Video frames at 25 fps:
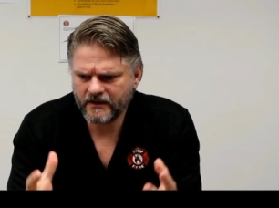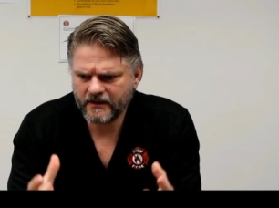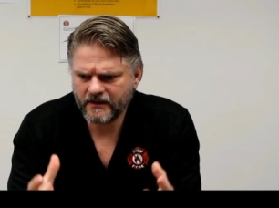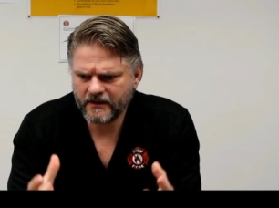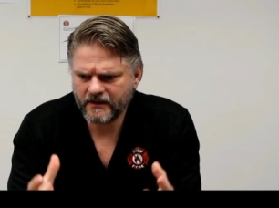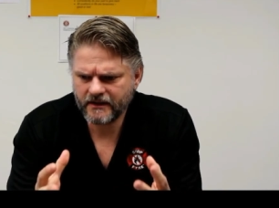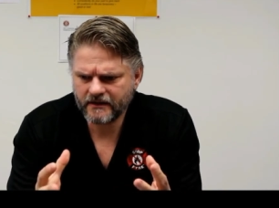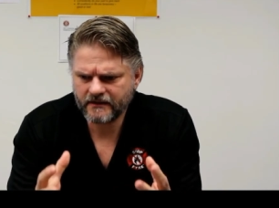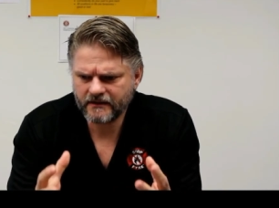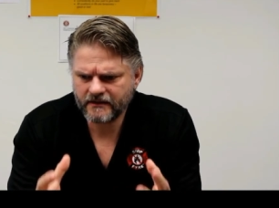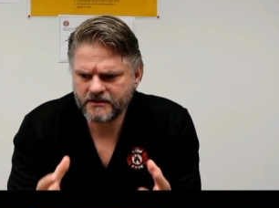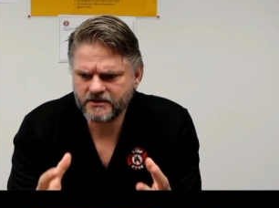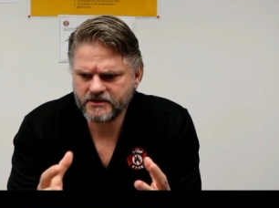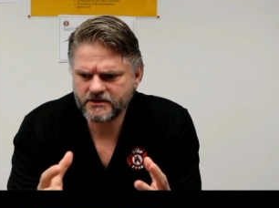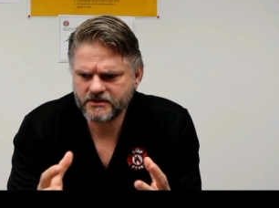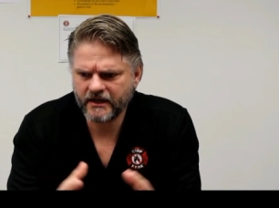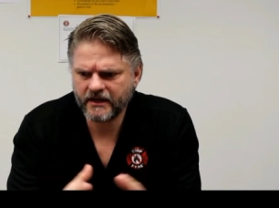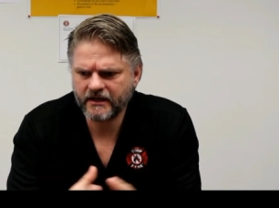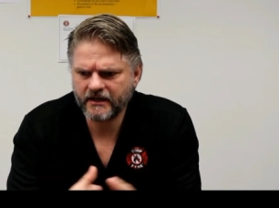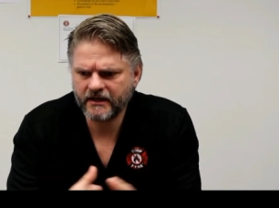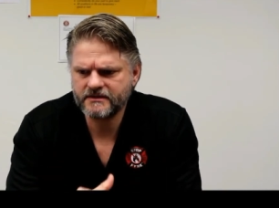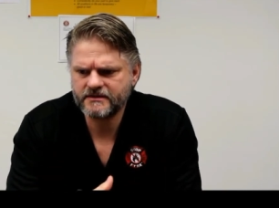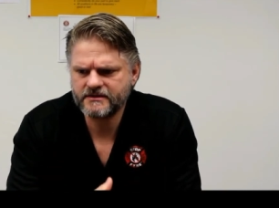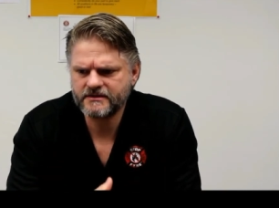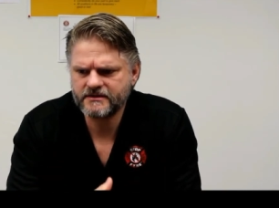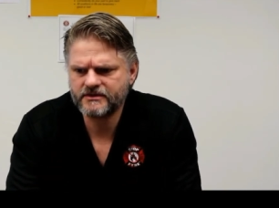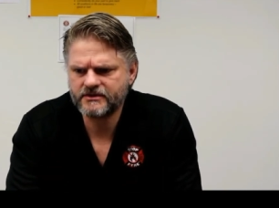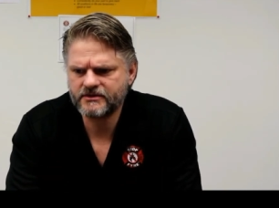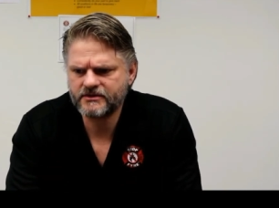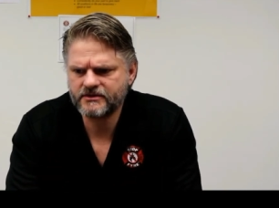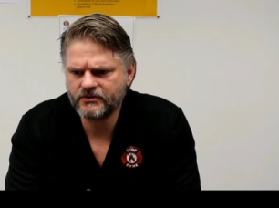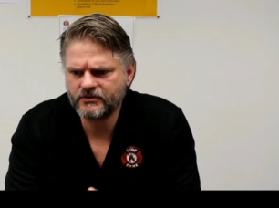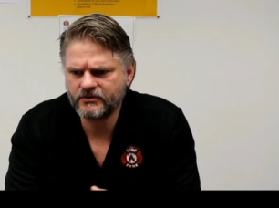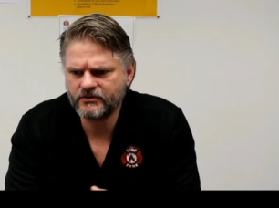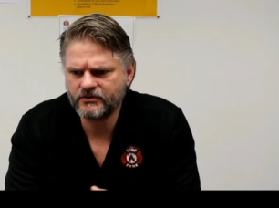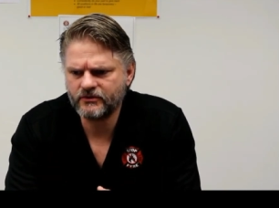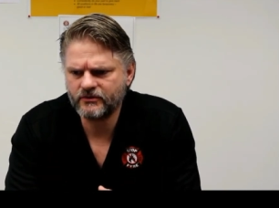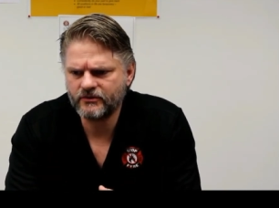And you get the chance
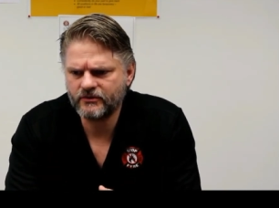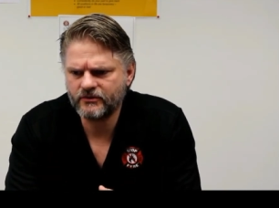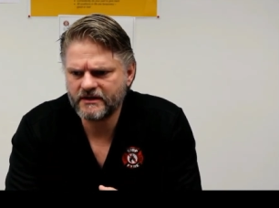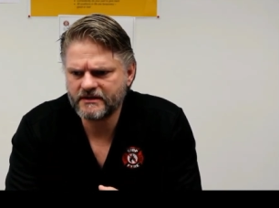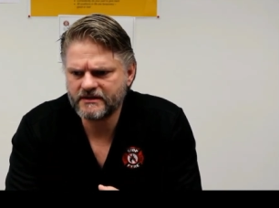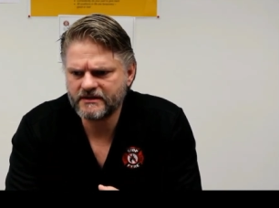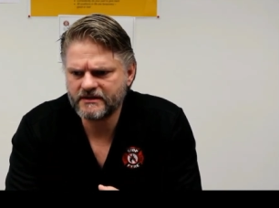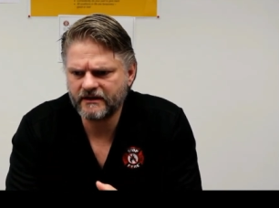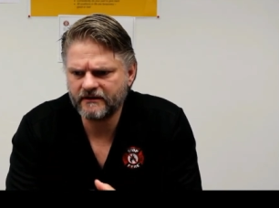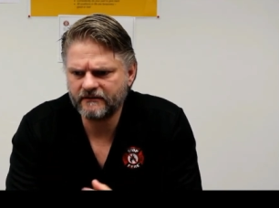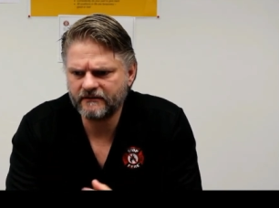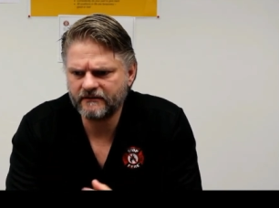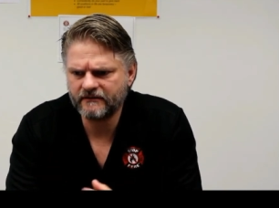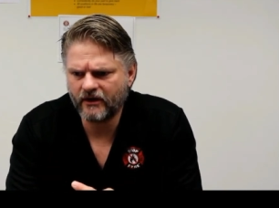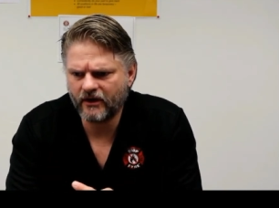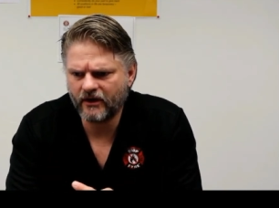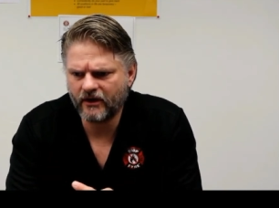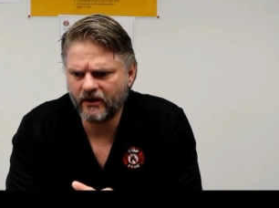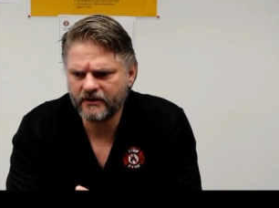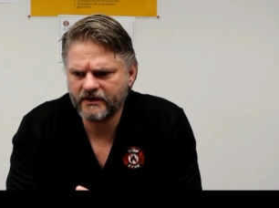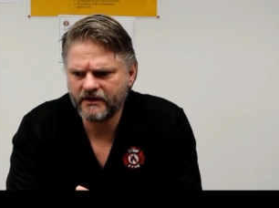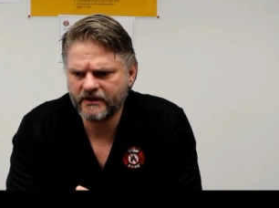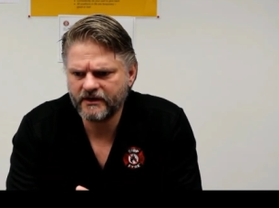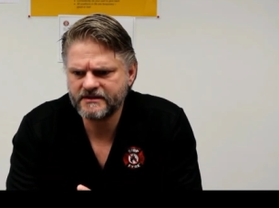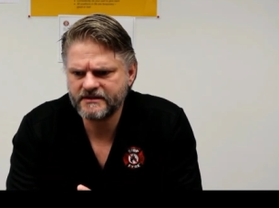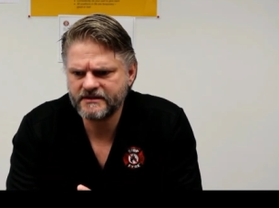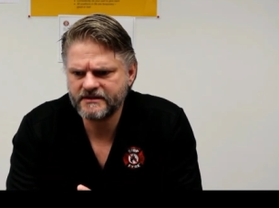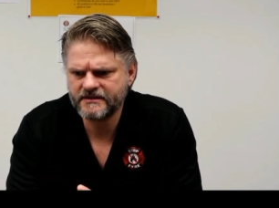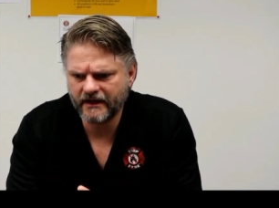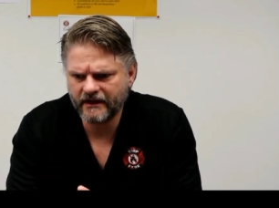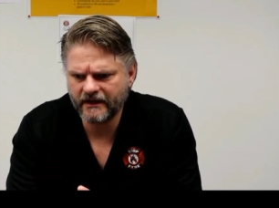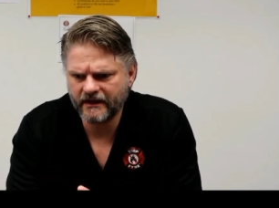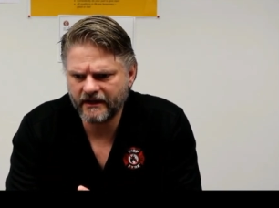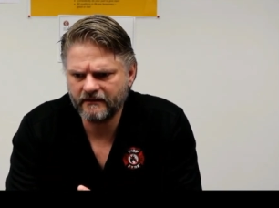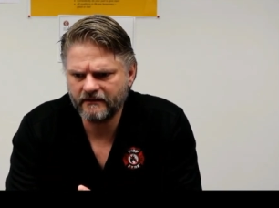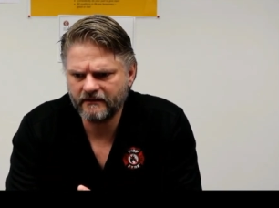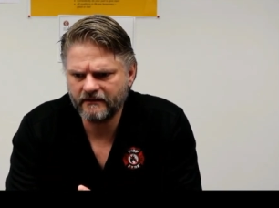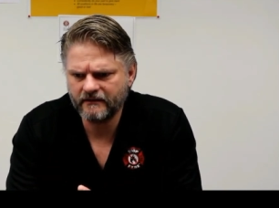to, as I have already
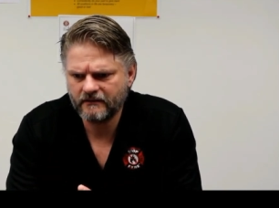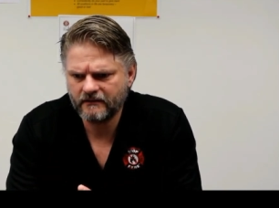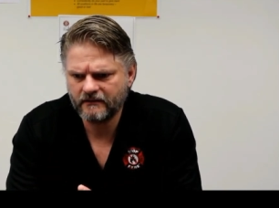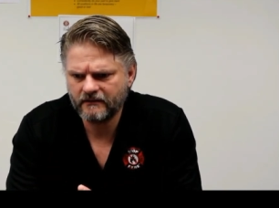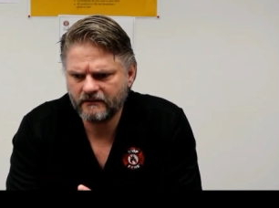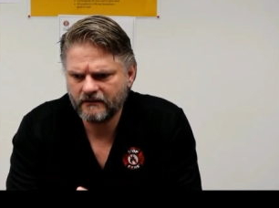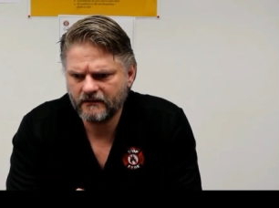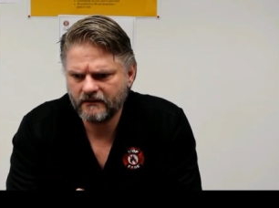said,